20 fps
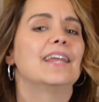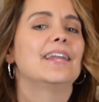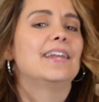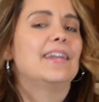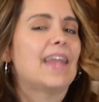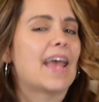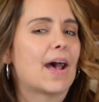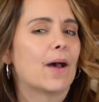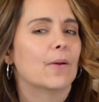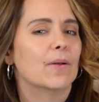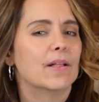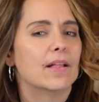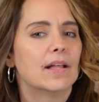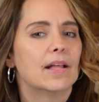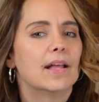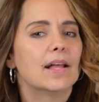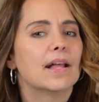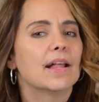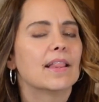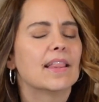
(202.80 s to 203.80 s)
Now,
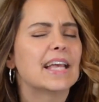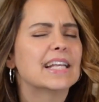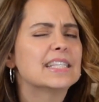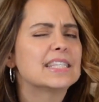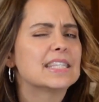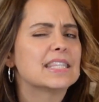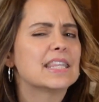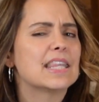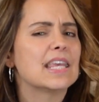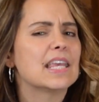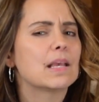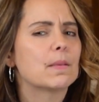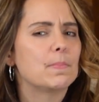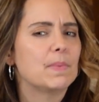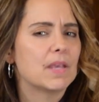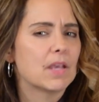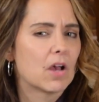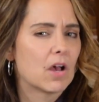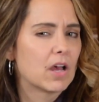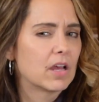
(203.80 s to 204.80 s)
let's think
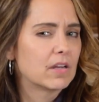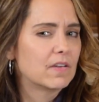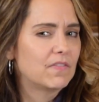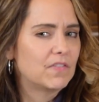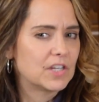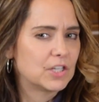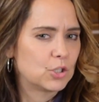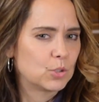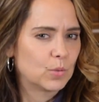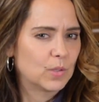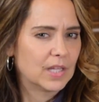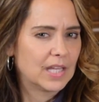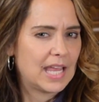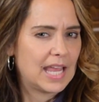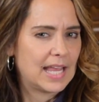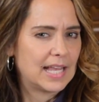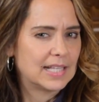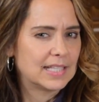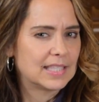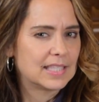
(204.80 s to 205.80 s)
beyond visual
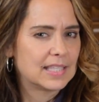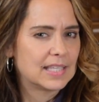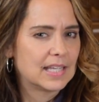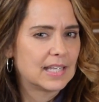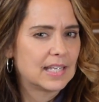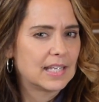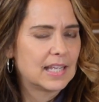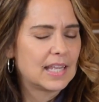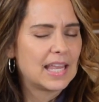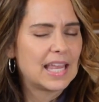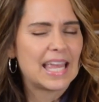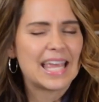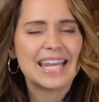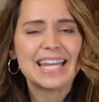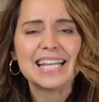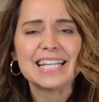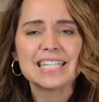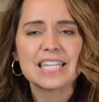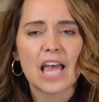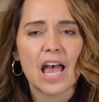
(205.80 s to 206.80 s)
aids.
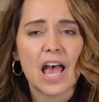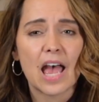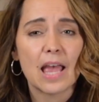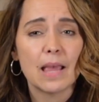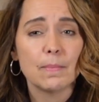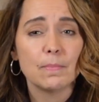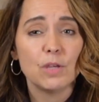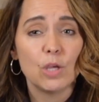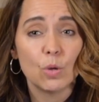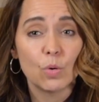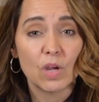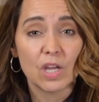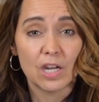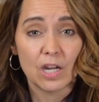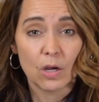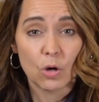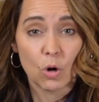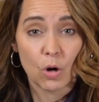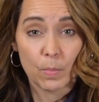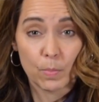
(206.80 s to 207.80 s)
Anytime you can
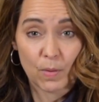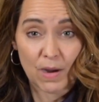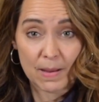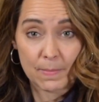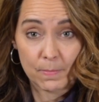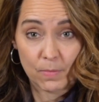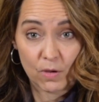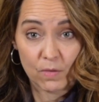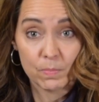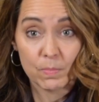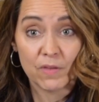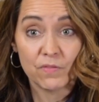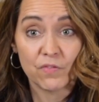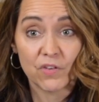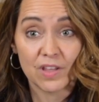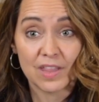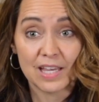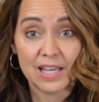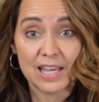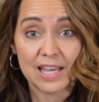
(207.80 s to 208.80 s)
incorporate movement
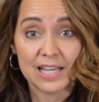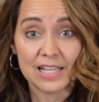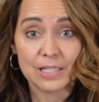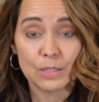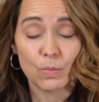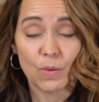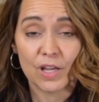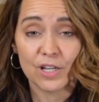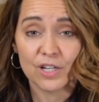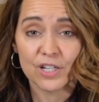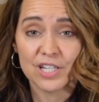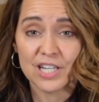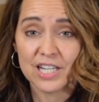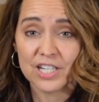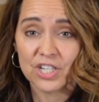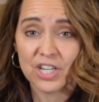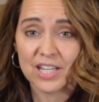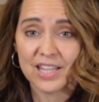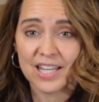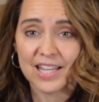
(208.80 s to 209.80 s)
for the kids while you're
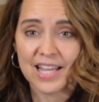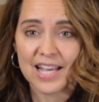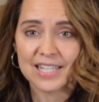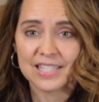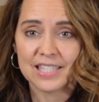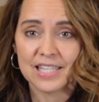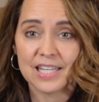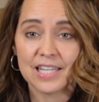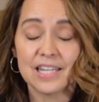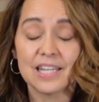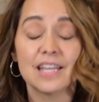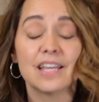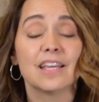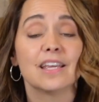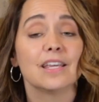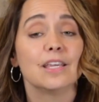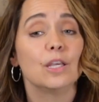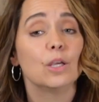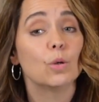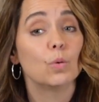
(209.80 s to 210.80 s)
teaching the lesson,
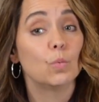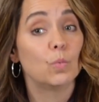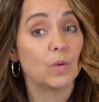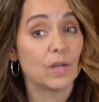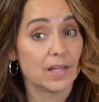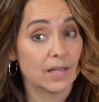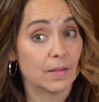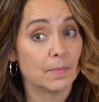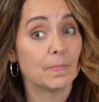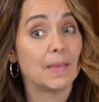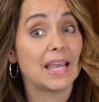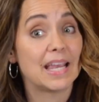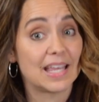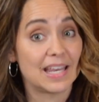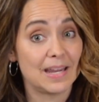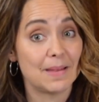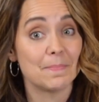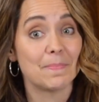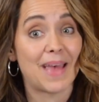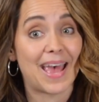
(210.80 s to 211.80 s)
you will make
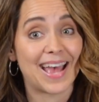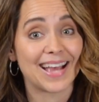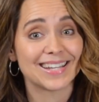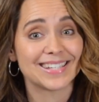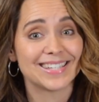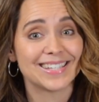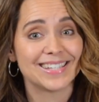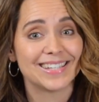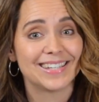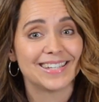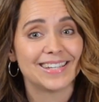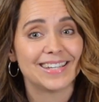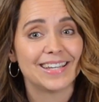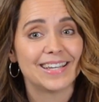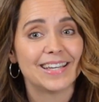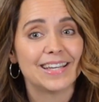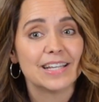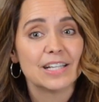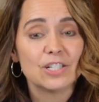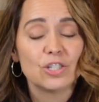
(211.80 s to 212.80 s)
an impact.
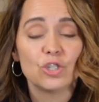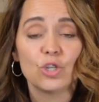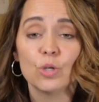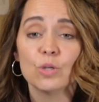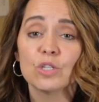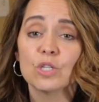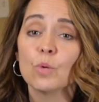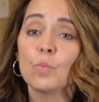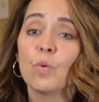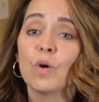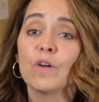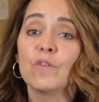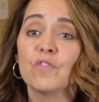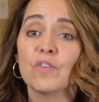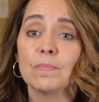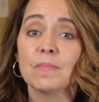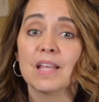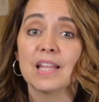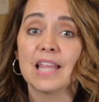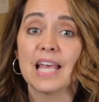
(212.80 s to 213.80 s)
Choose a word
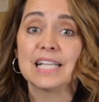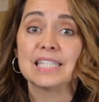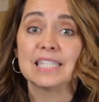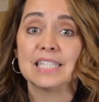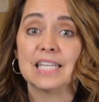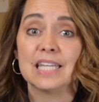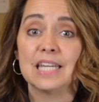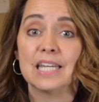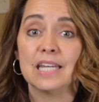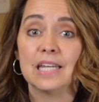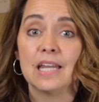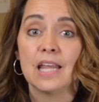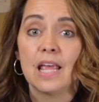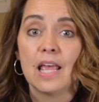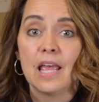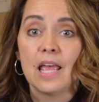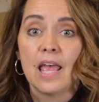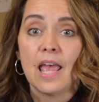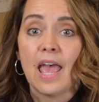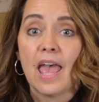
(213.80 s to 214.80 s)
from the lesson, and
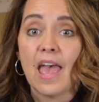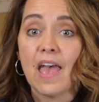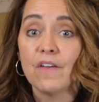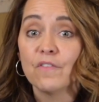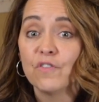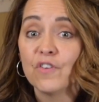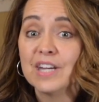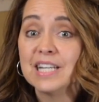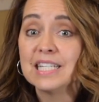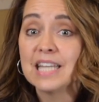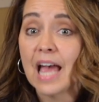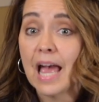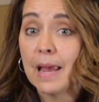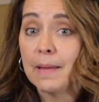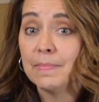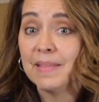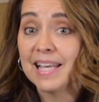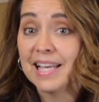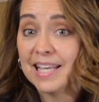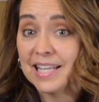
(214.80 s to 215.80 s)
every
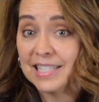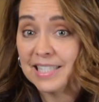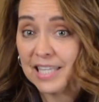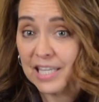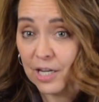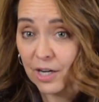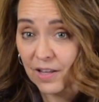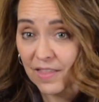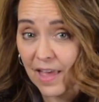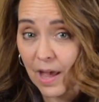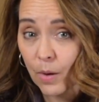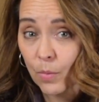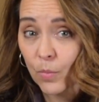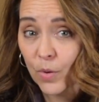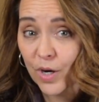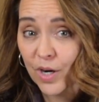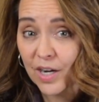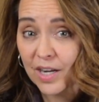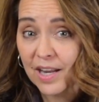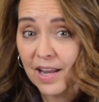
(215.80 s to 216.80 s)
time the kids hear that
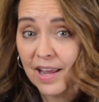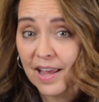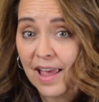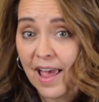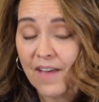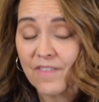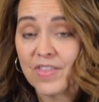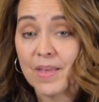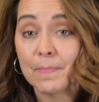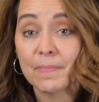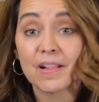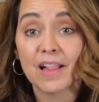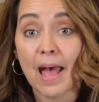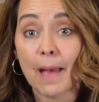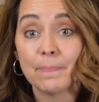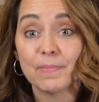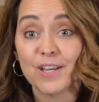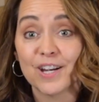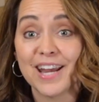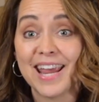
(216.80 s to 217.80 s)
word, have them clap their